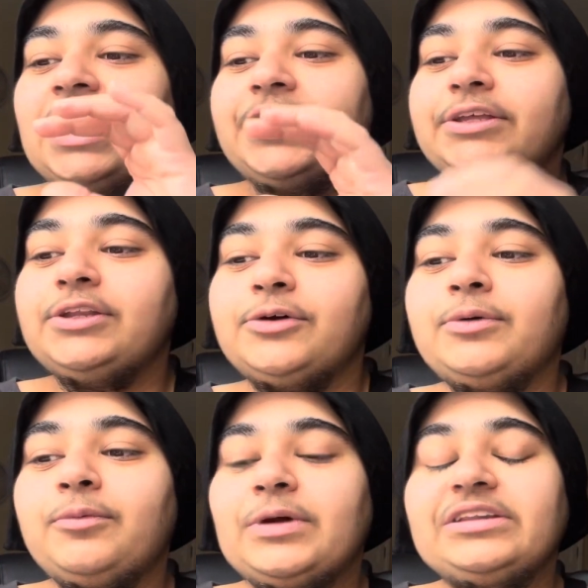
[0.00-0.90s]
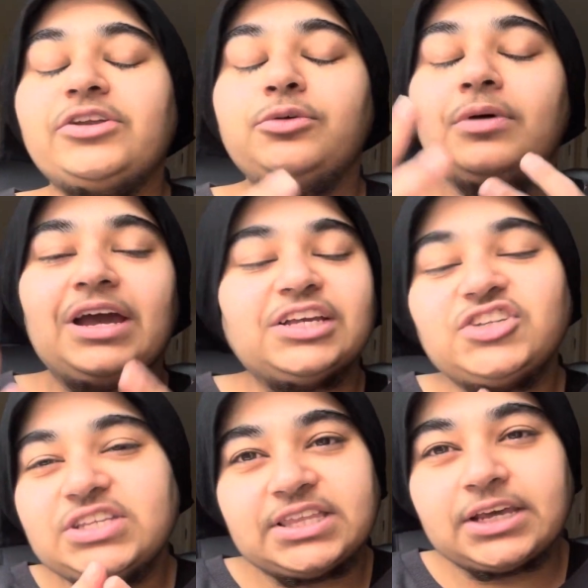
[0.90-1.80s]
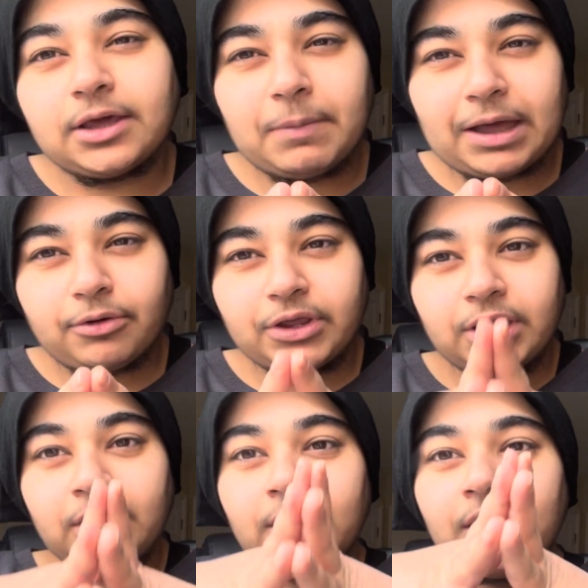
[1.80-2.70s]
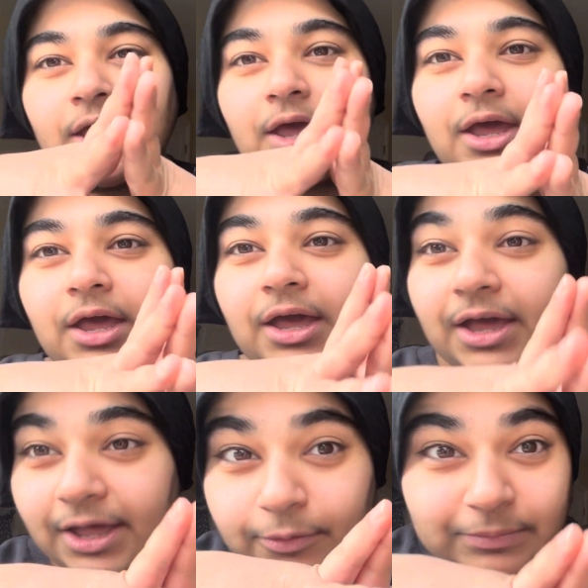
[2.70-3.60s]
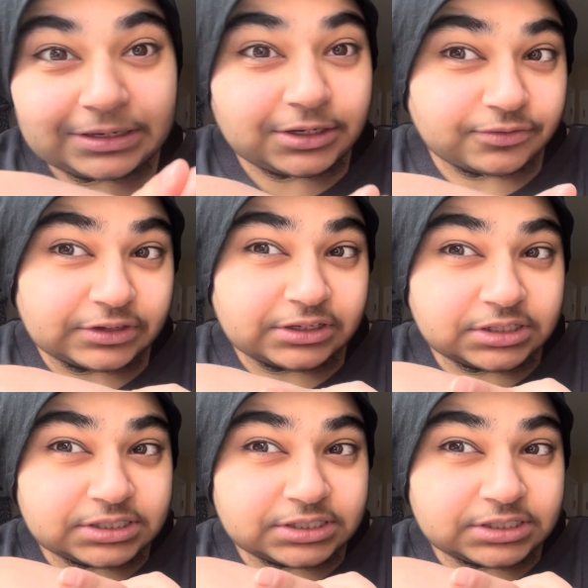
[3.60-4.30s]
you know what, when you actually think about it, how many of us